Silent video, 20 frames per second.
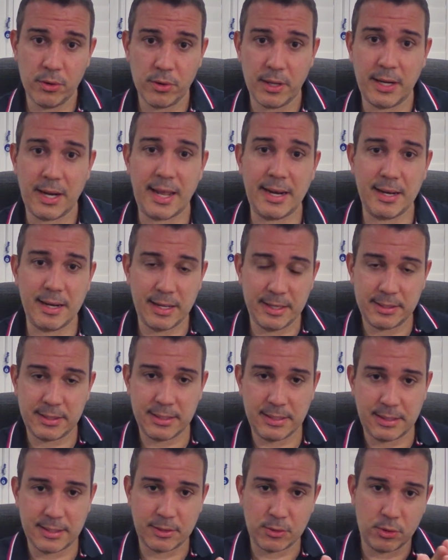And
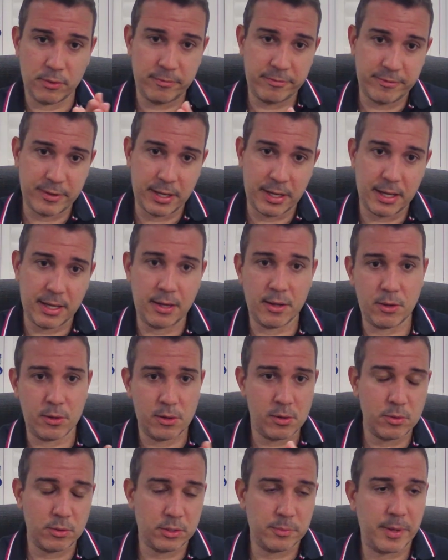it's sort of,
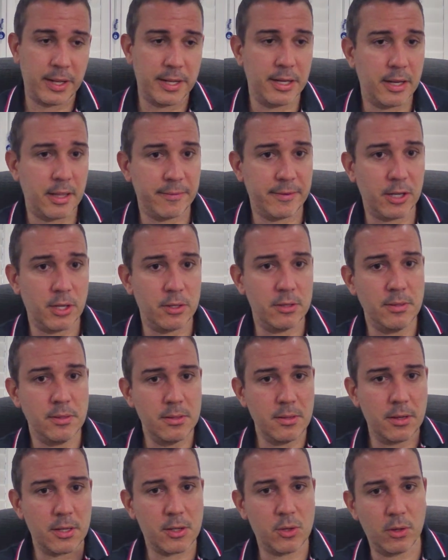I'll explain in another video,
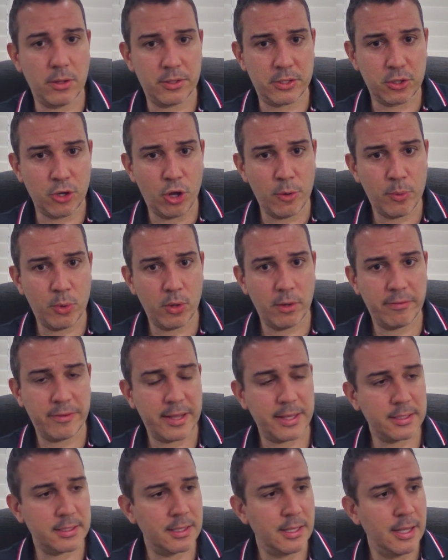I call it the snowball
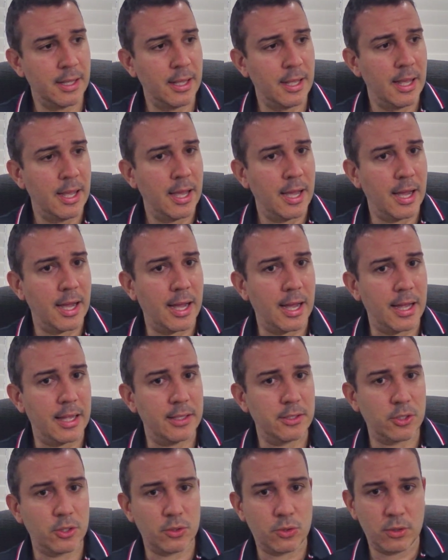effect.
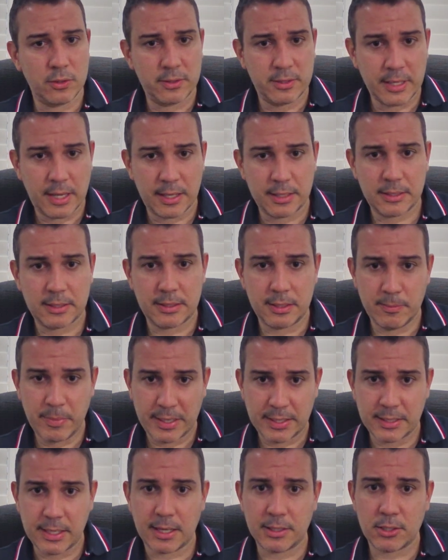So it sort of starts, it may
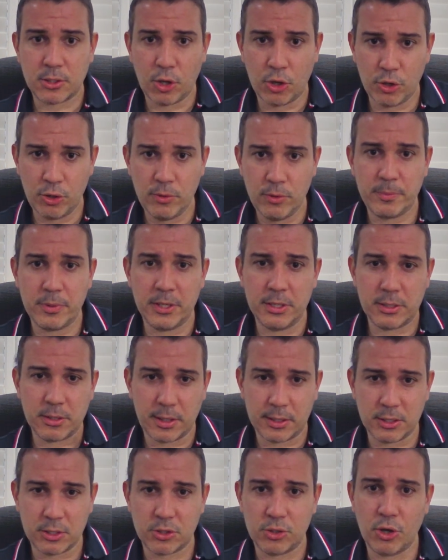start slow, but it's
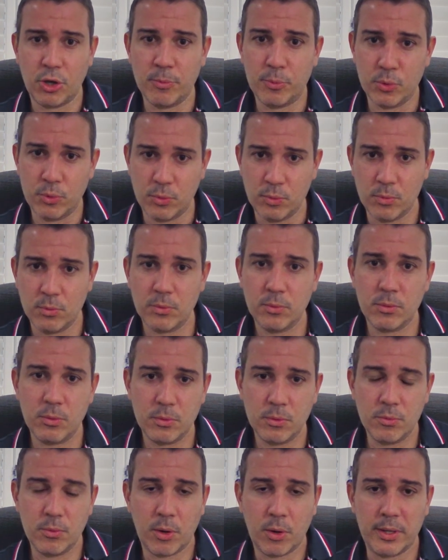like a snowball
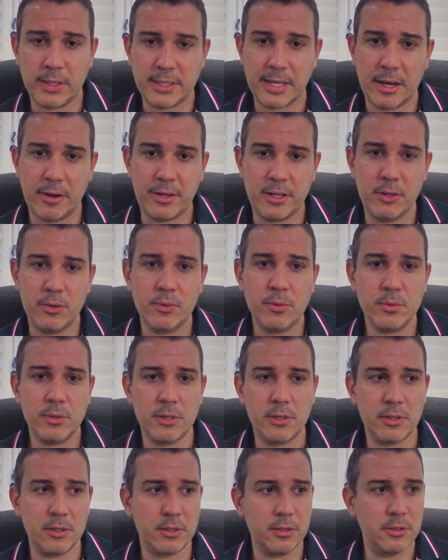rolling downhill.
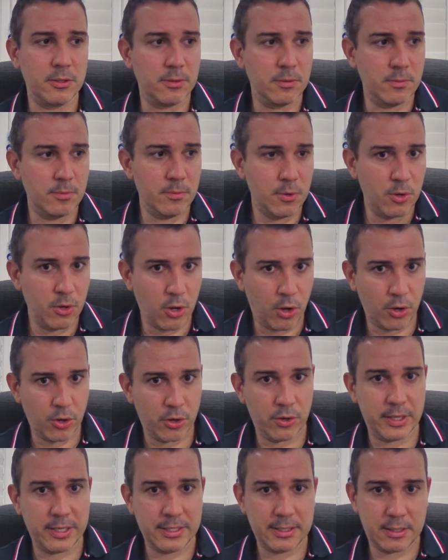The
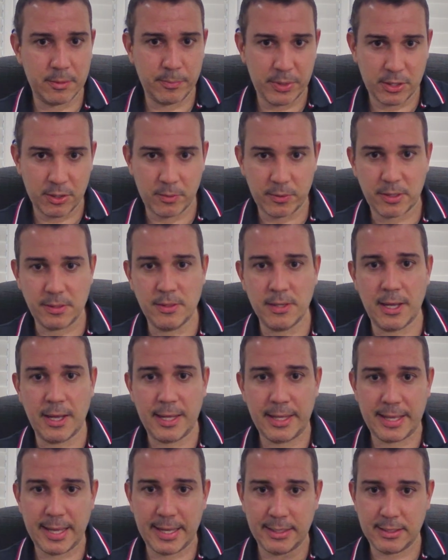longer it is, the bigger
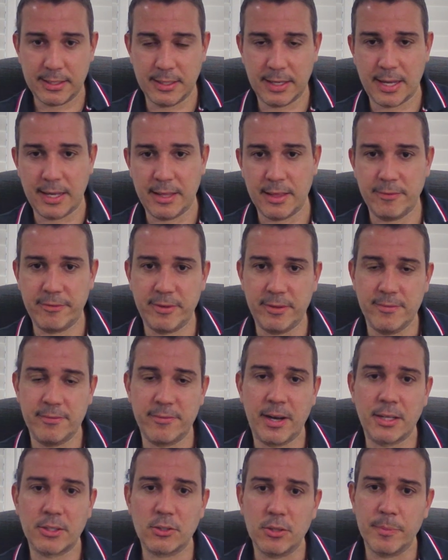it gets and the
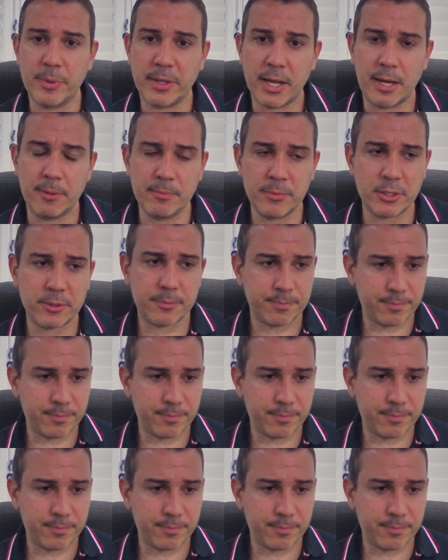faster it becomes.